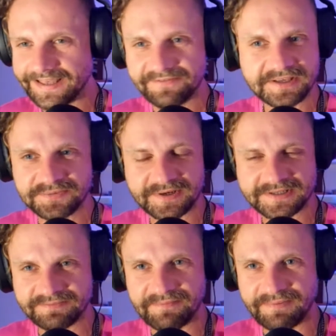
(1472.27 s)
if this
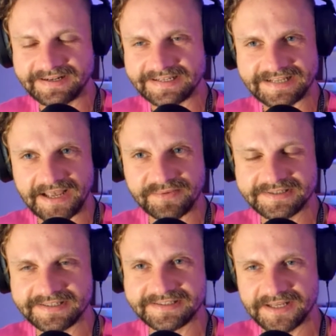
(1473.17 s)
wasn't my podcast, I
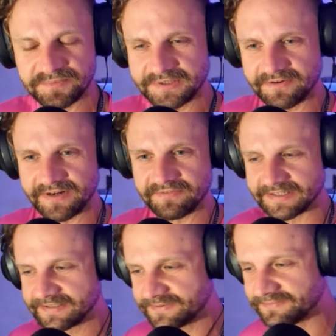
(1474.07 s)
still would have loved
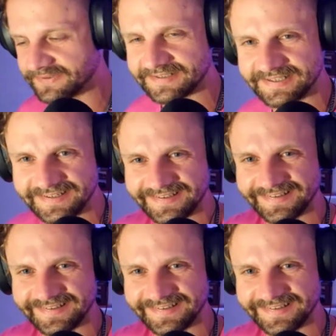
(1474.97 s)
it. But